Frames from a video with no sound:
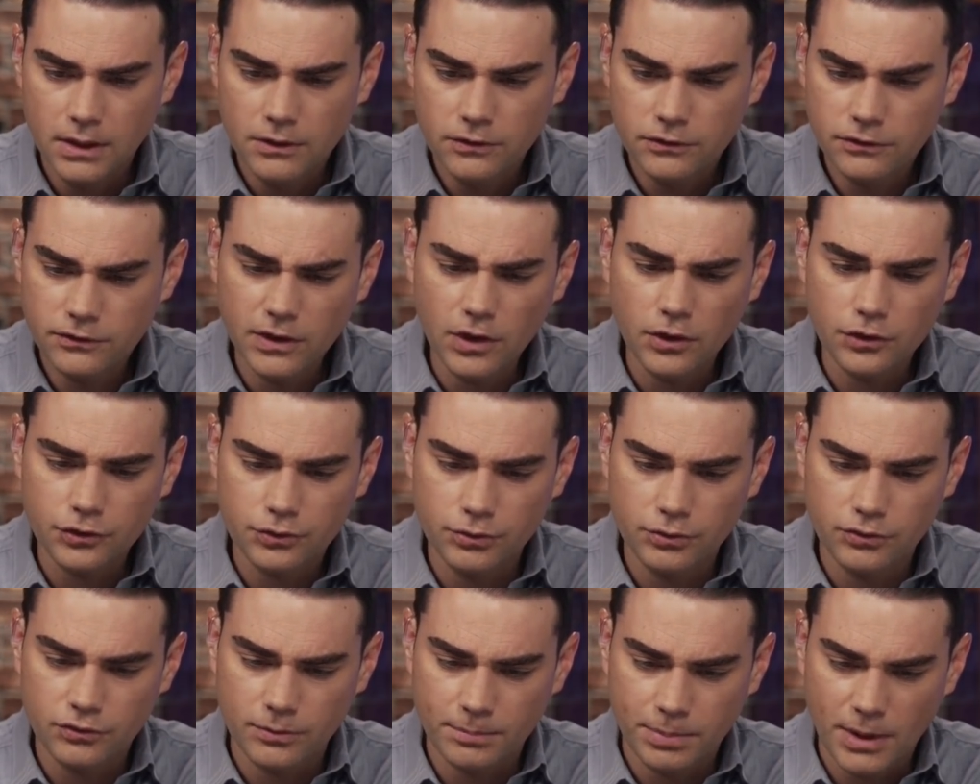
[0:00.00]
Still,
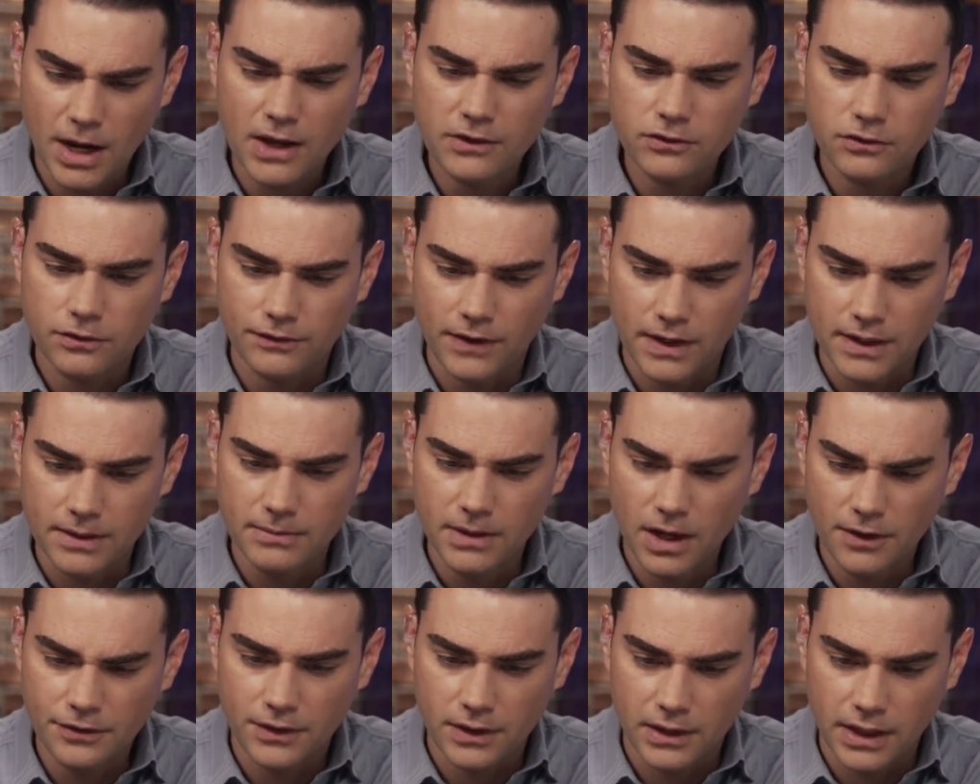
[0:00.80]
she was surprised to find
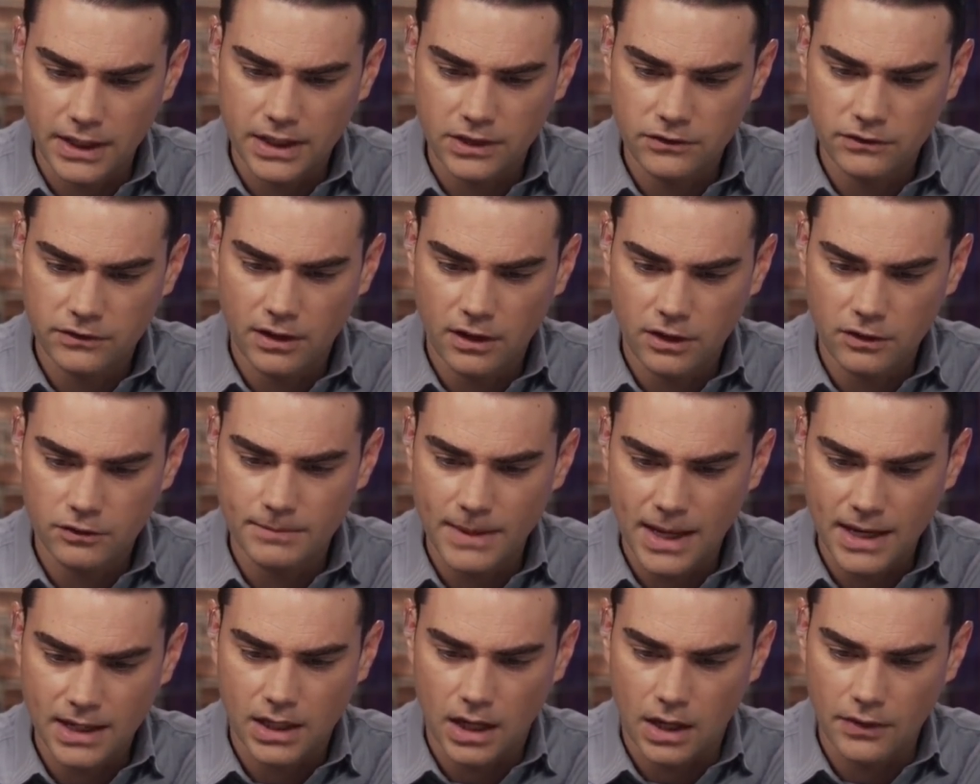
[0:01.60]
him nothing like his
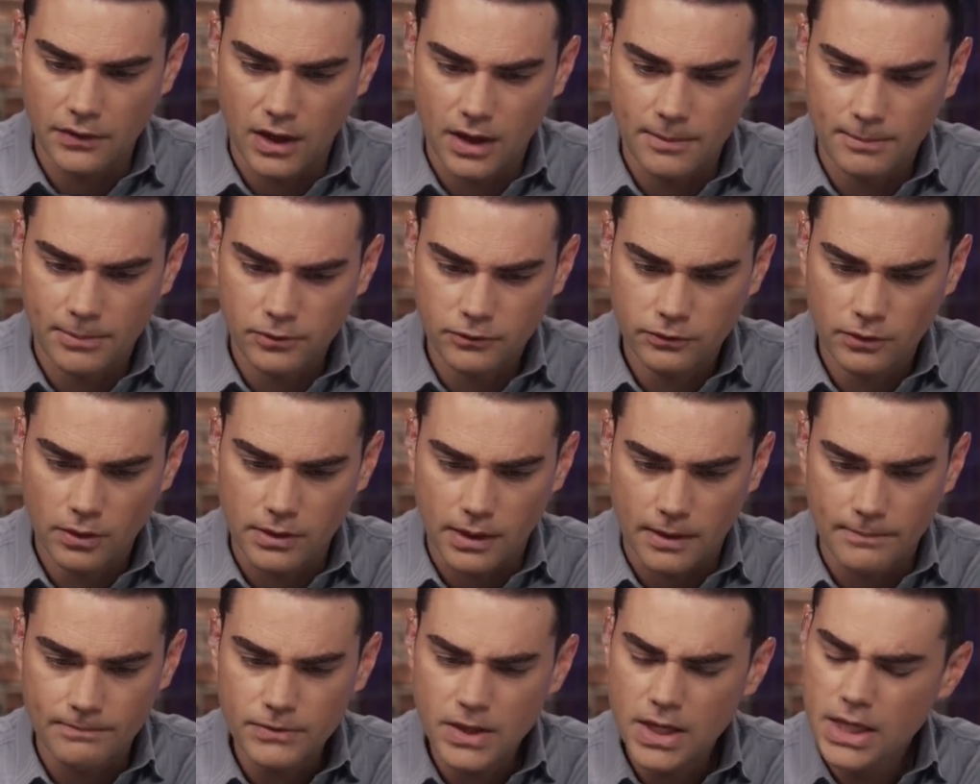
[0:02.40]
charismatic online
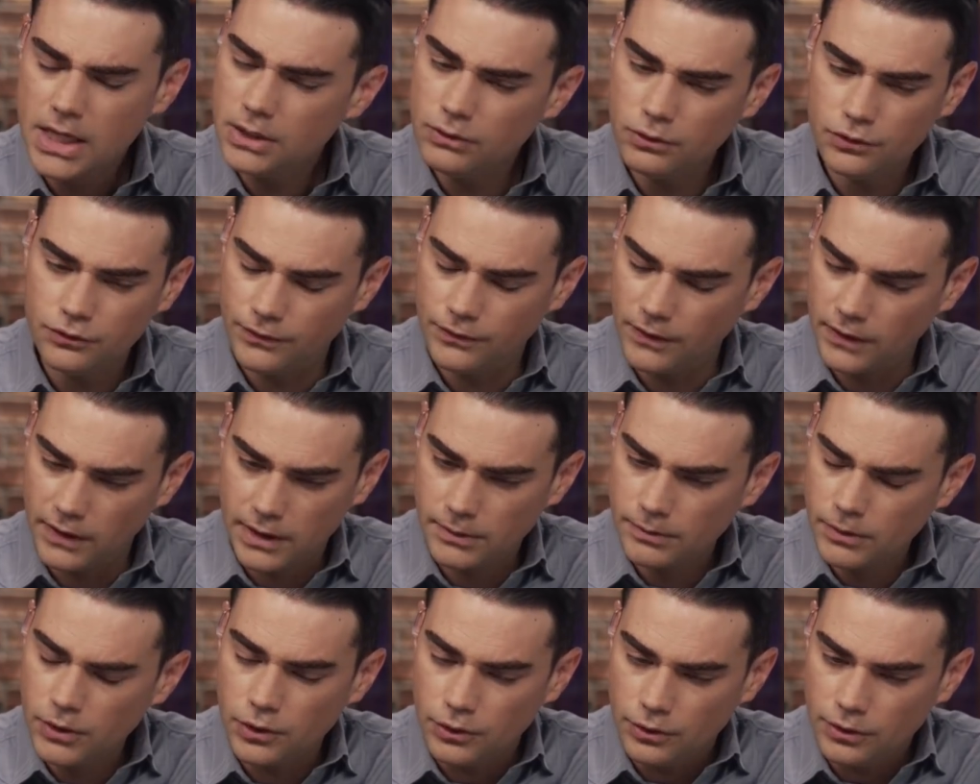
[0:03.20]
persona. He was
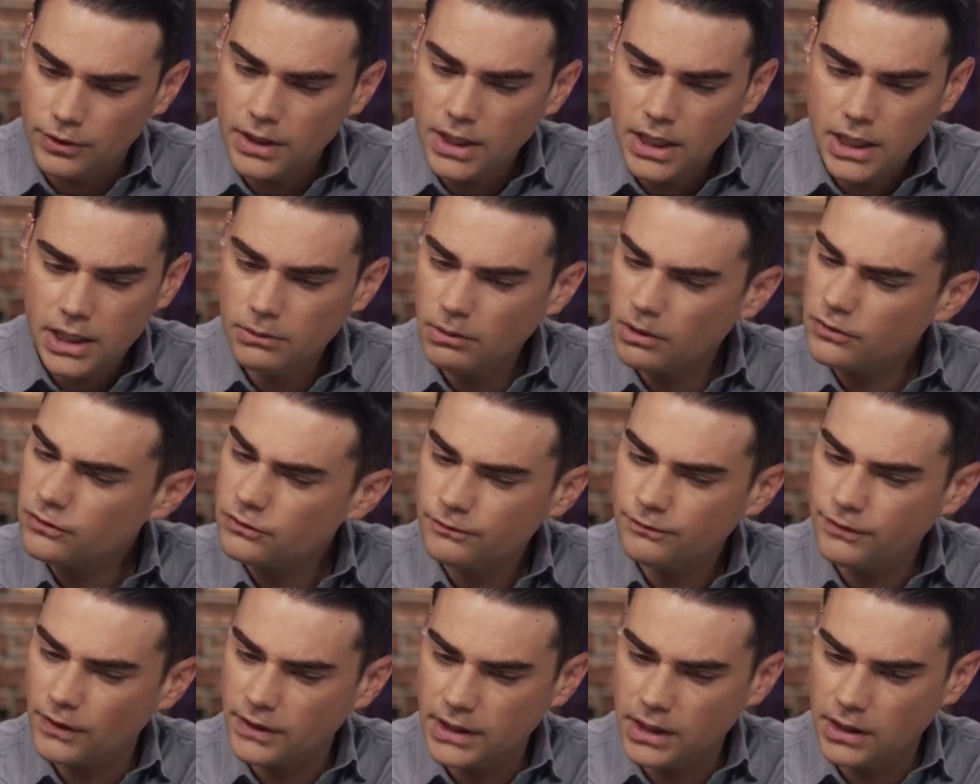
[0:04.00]
very rude. He
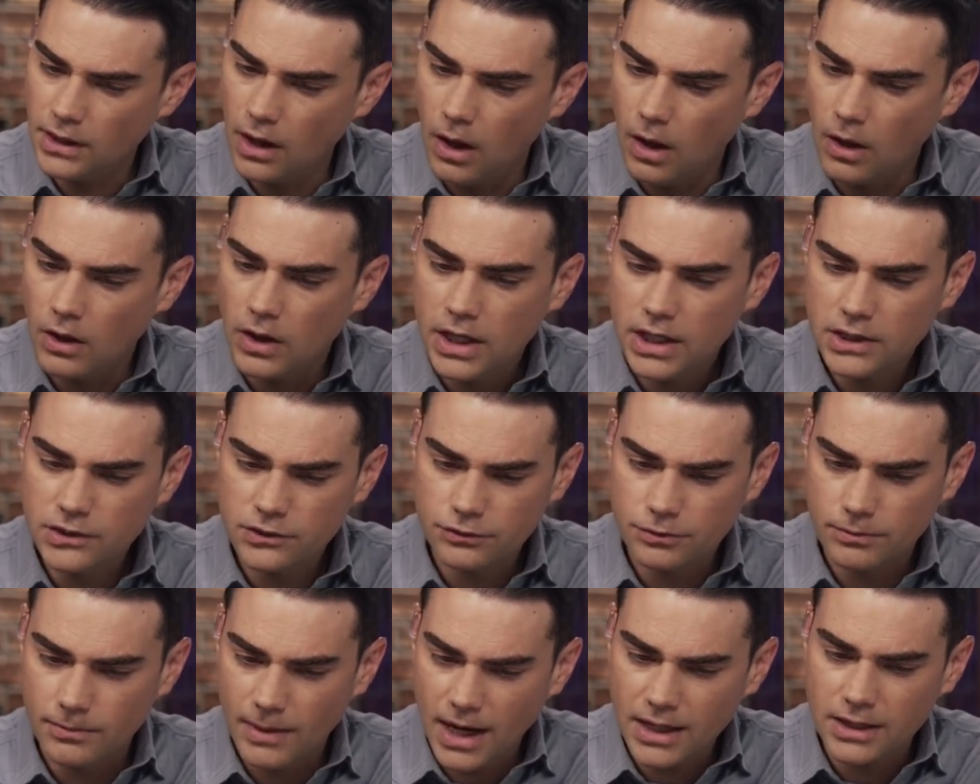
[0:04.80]
wasn't funny at all. He
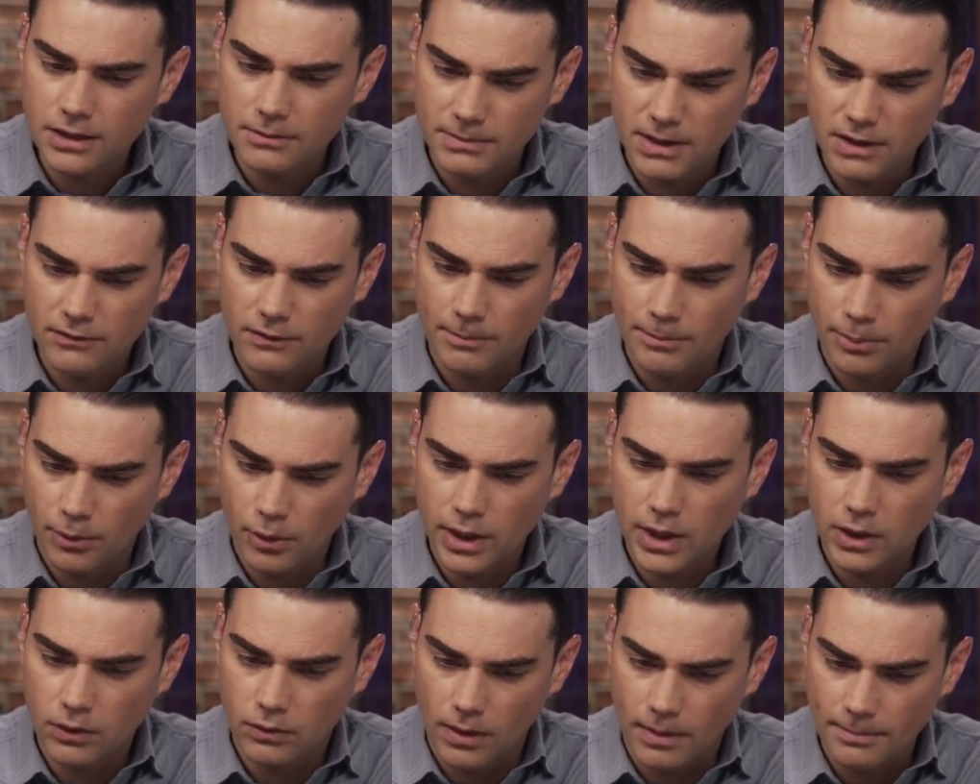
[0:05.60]
just reminded me of a
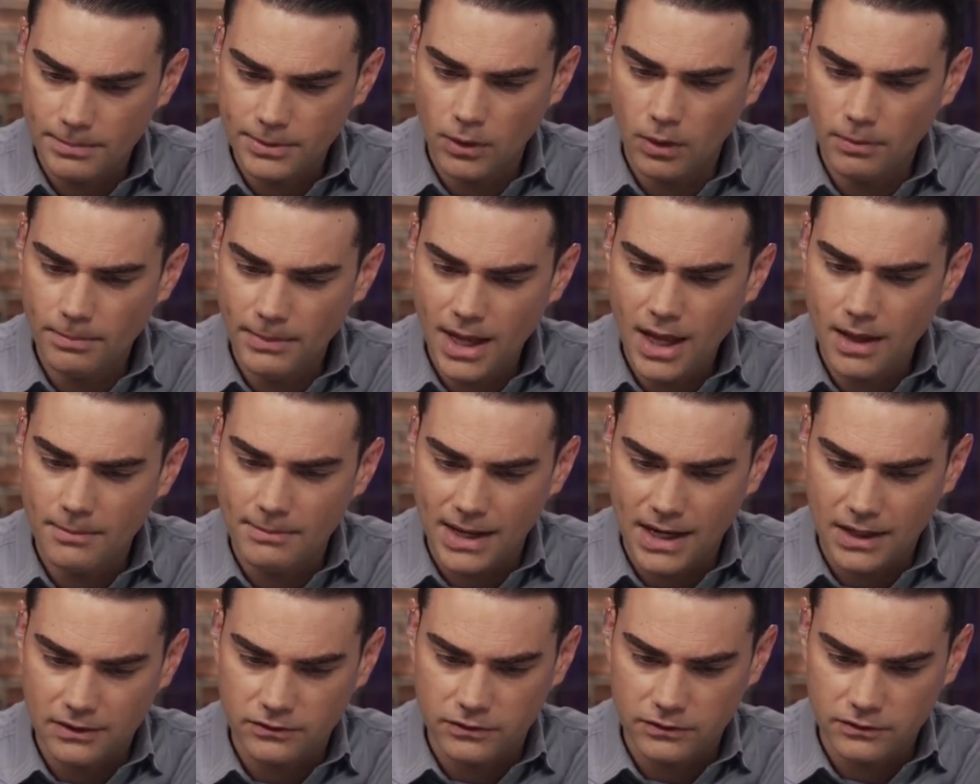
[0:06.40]
boring, grumpy old man,
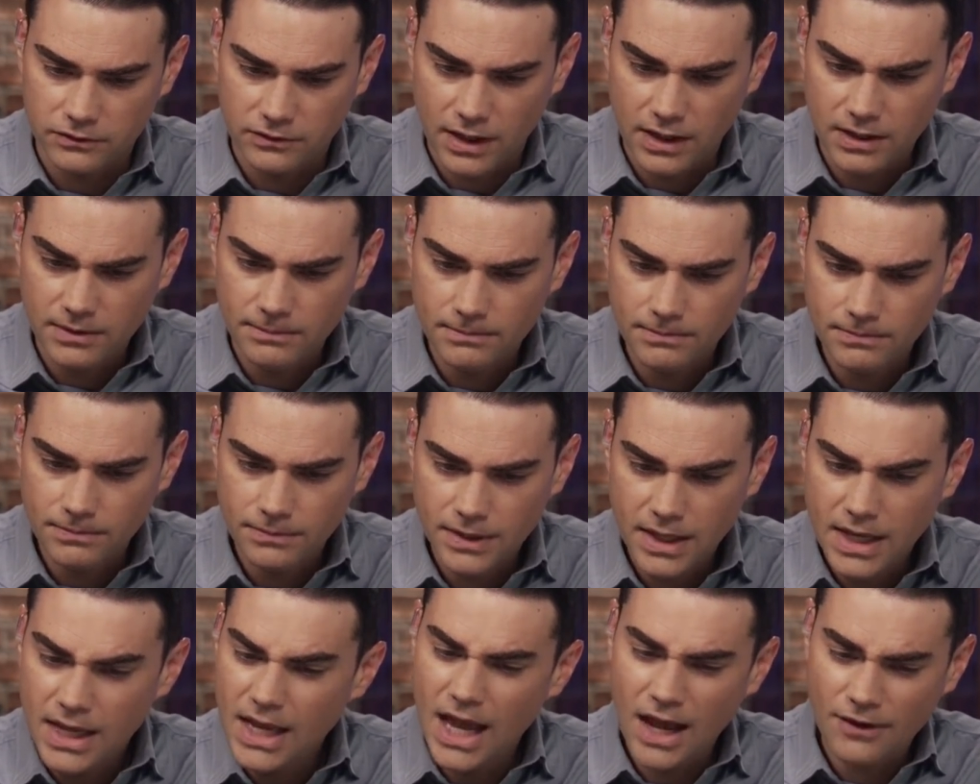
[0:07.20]
Madison said.
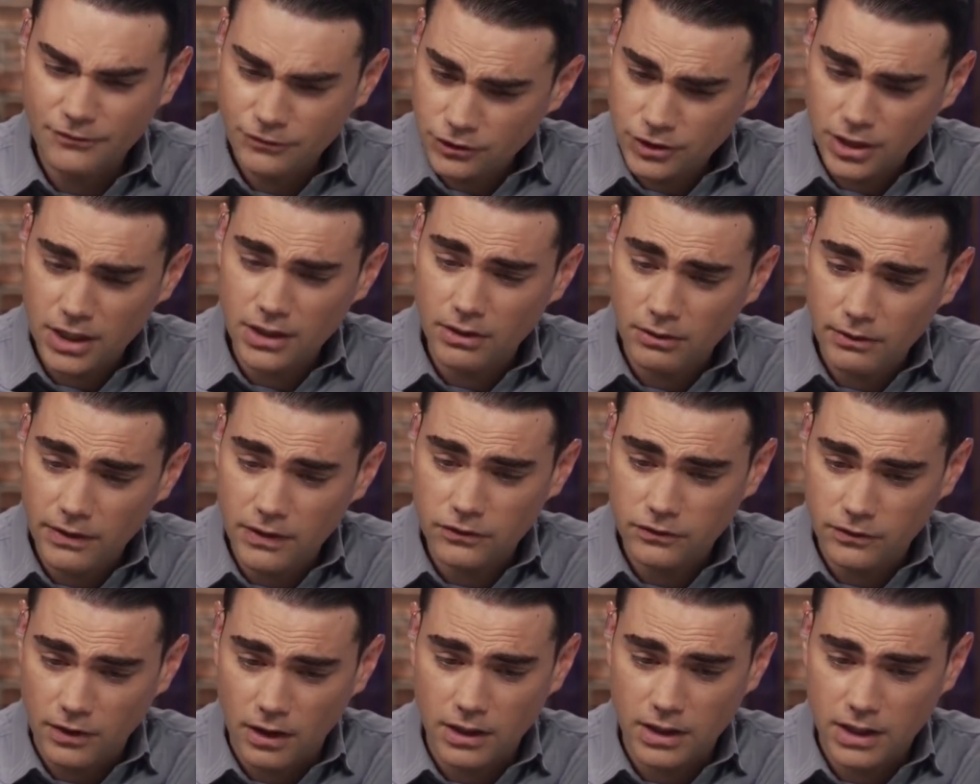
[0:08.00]
After dinner, they
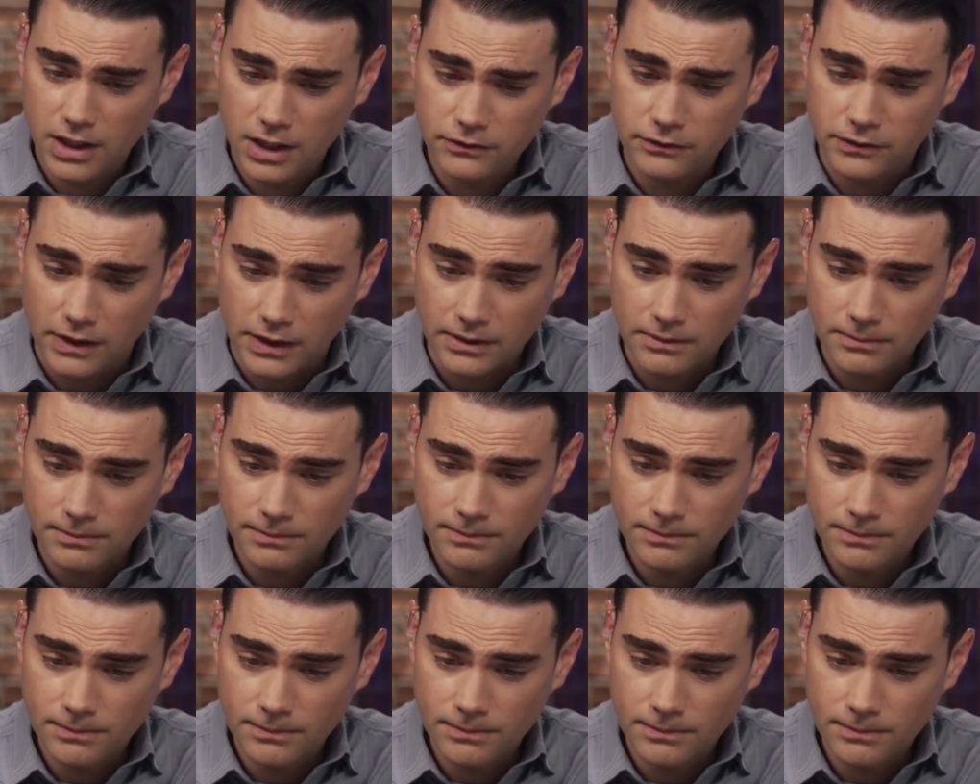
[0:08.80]
started kissing.